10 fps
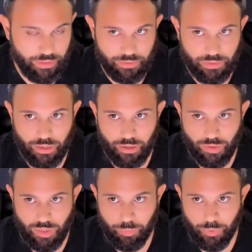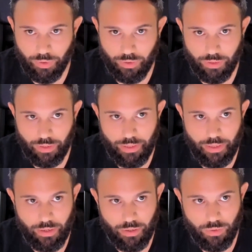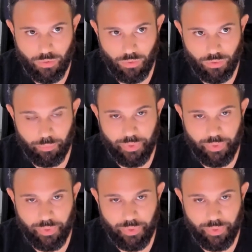There's a repo called